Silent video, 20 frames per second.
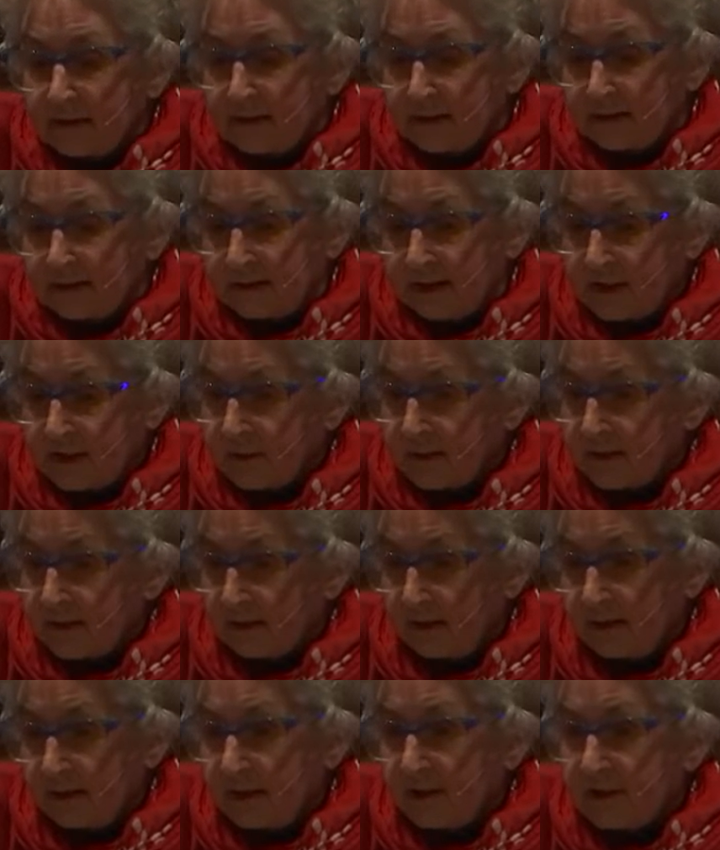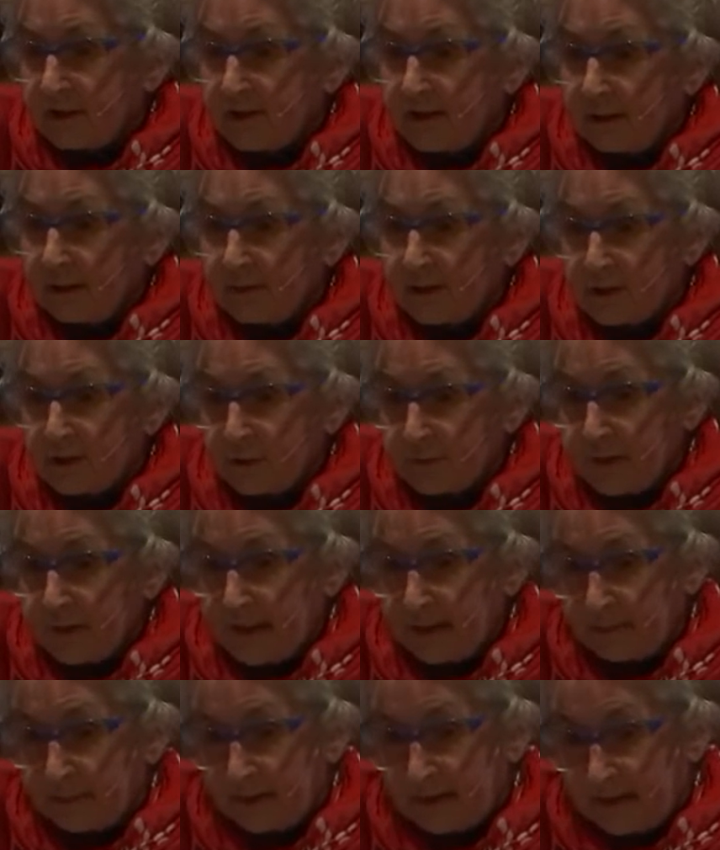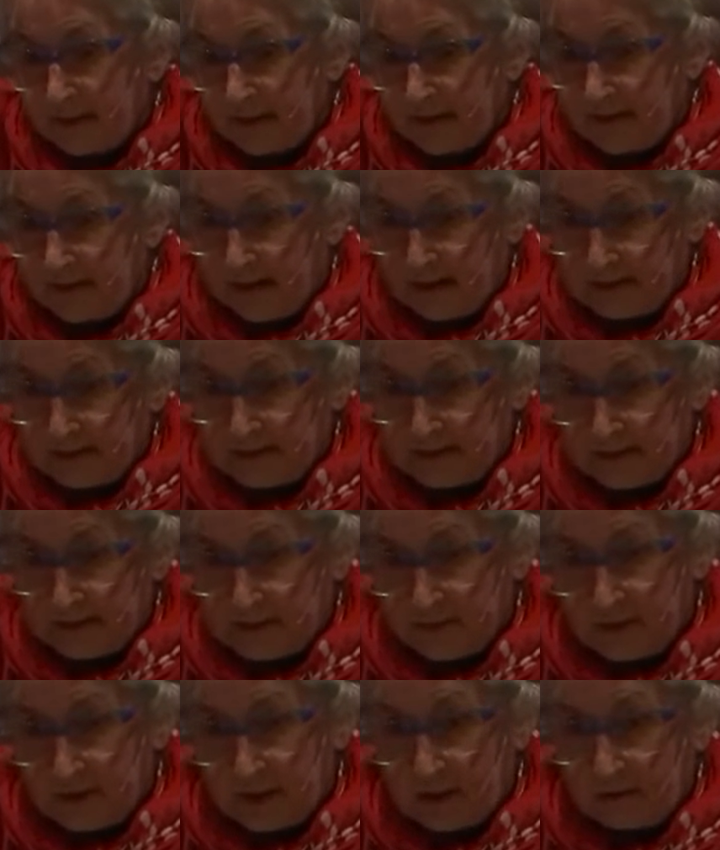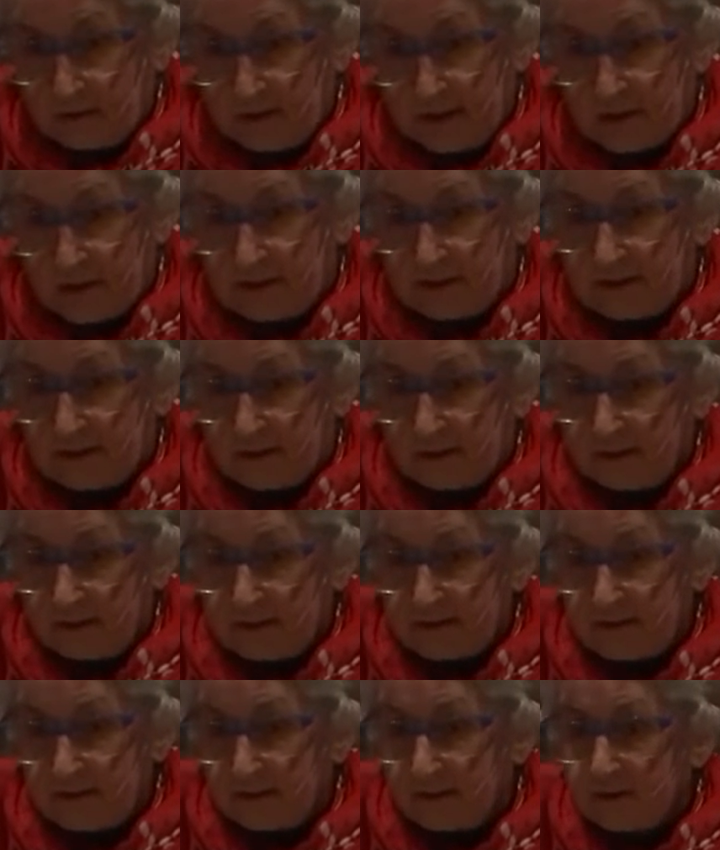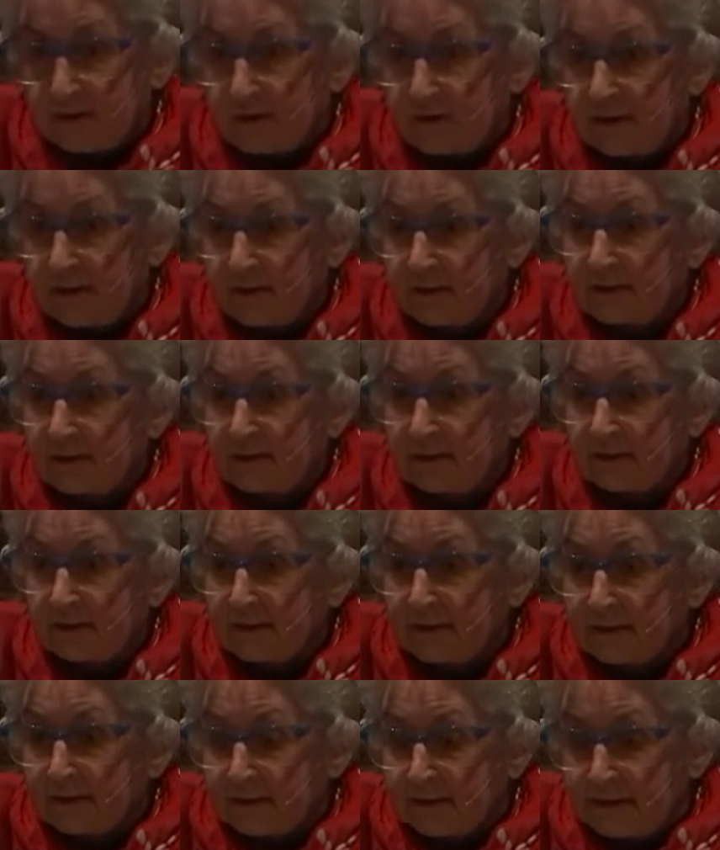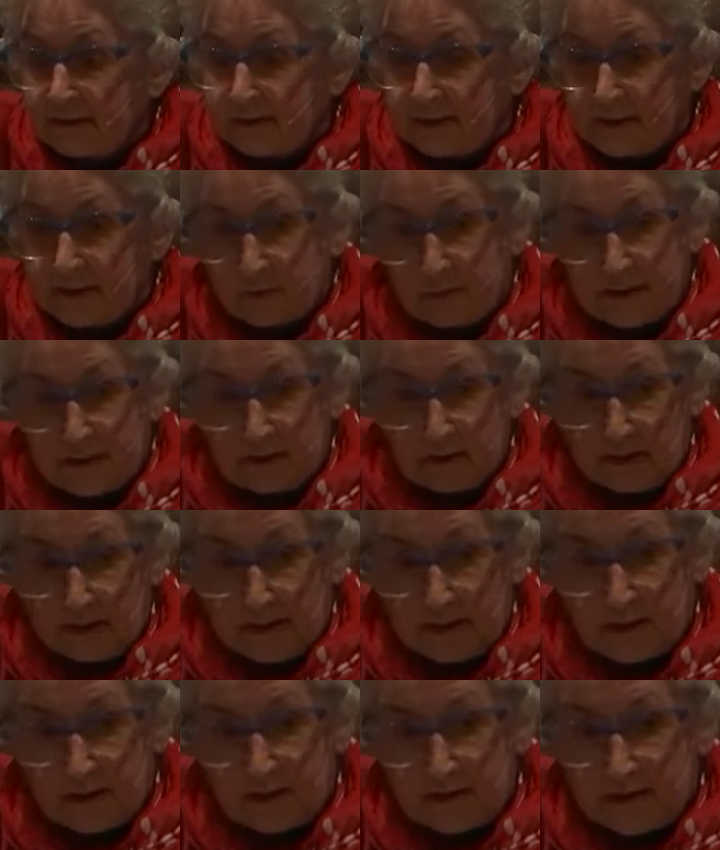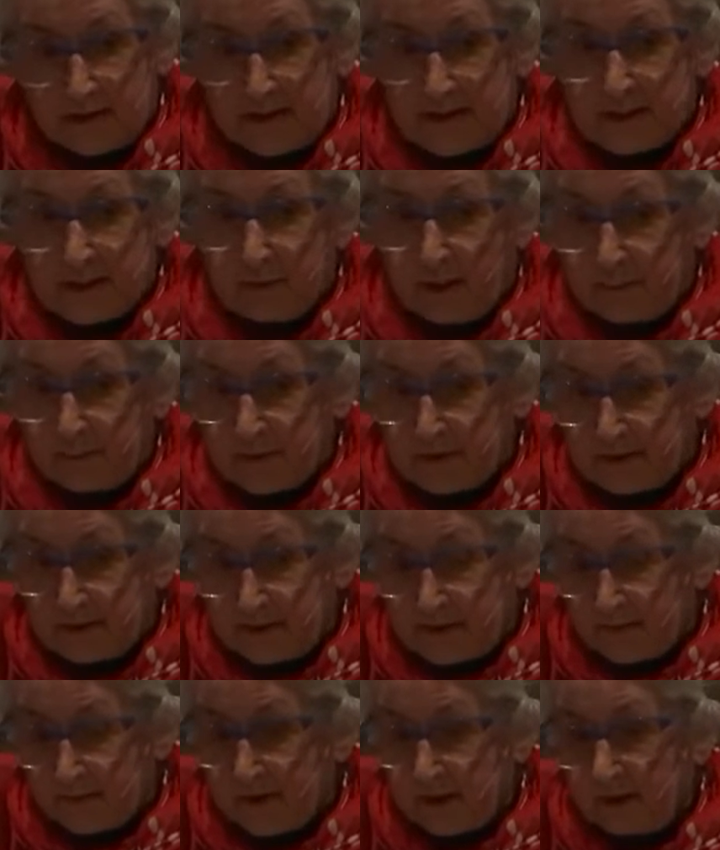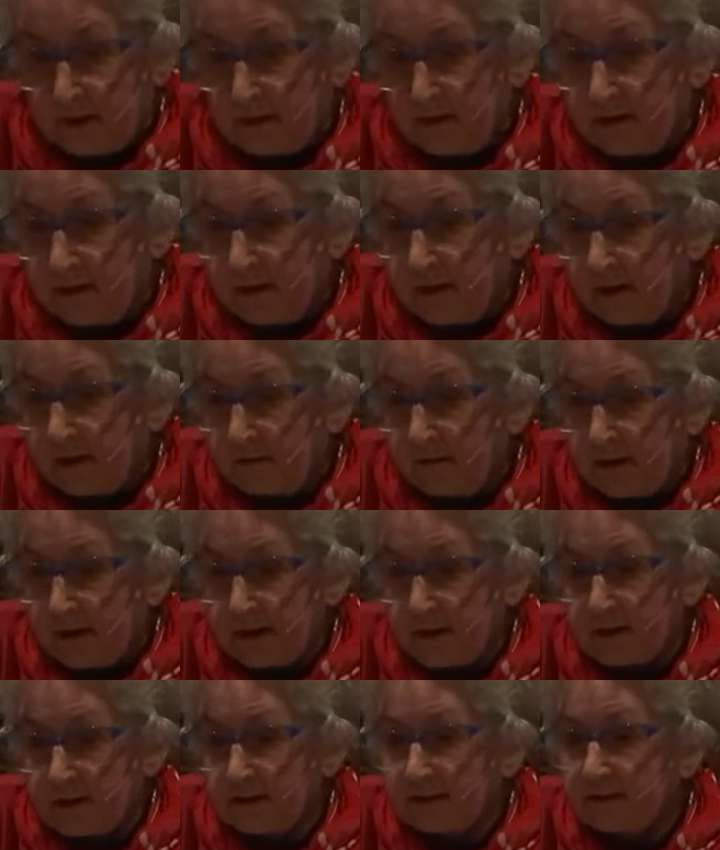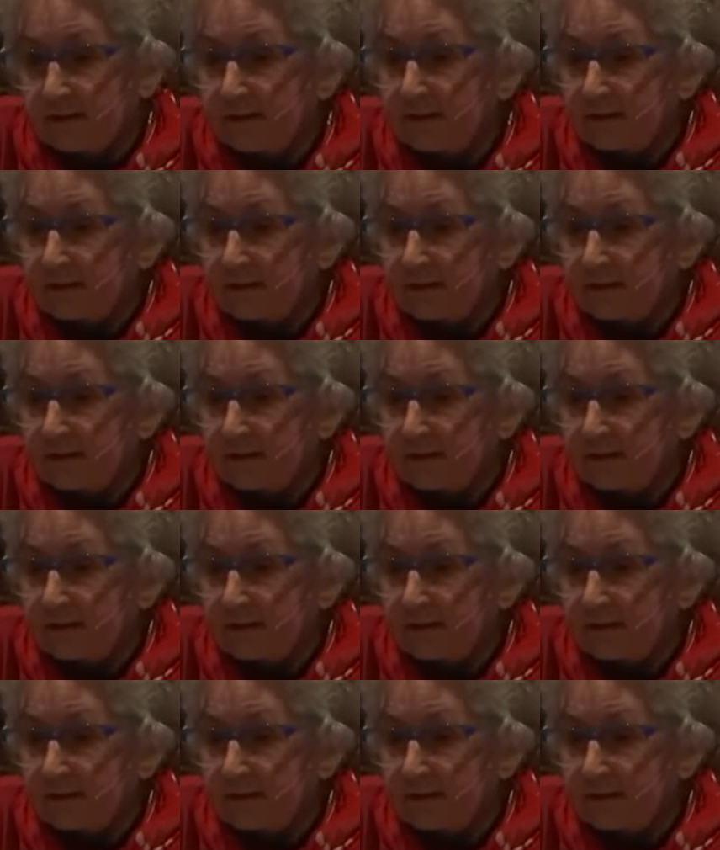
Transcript: I'd like to acknowledge the Aboriginal people and their thousands of generations on this country, and to acknowledge the disruptions of the colonial invasion.